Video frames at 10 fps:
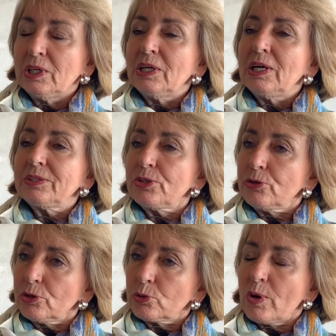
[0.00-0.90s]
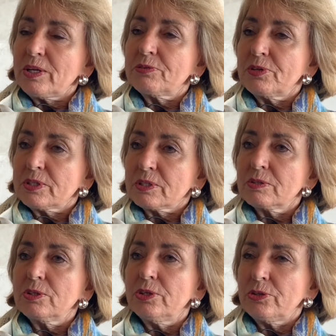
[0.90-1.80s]
So you got quite fit.
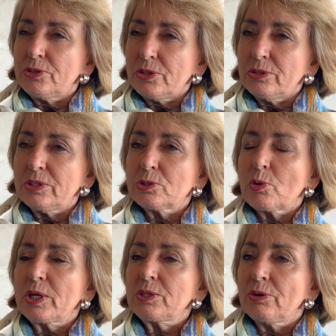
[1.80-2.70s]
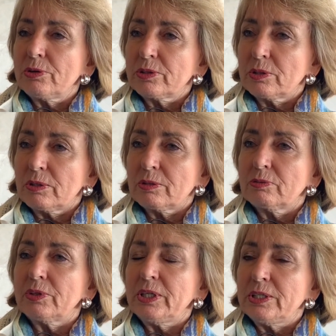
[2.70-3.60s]
Turn is quite hard and a lot
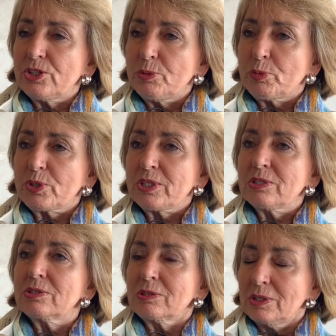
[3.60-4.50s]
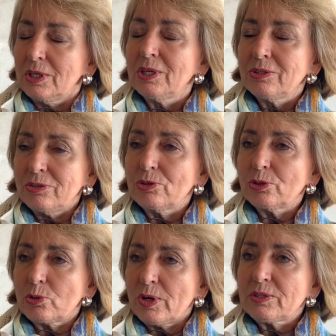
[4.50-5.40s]
of energy put into it. Yeah. You
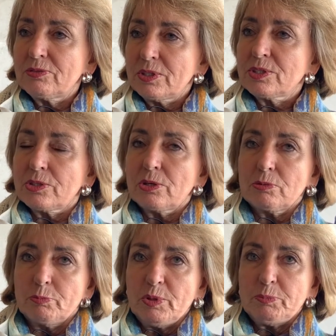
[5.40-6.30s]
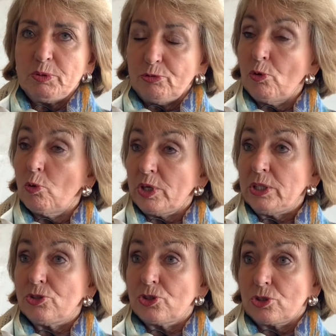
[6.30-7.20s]
got quite fit. So before
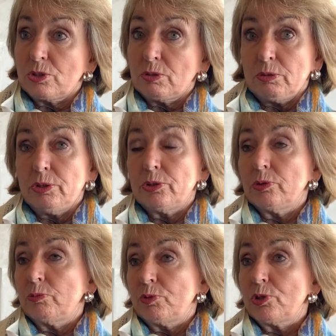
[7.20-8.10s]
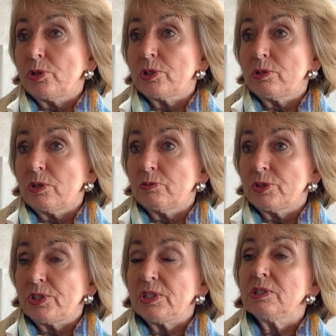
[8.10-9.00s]
each, tour
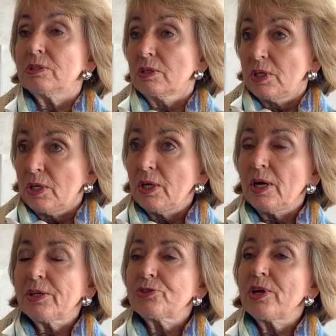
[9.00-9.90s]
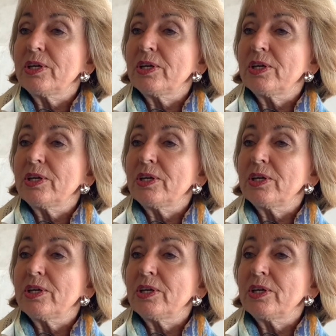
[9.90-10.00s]
overseas, I trained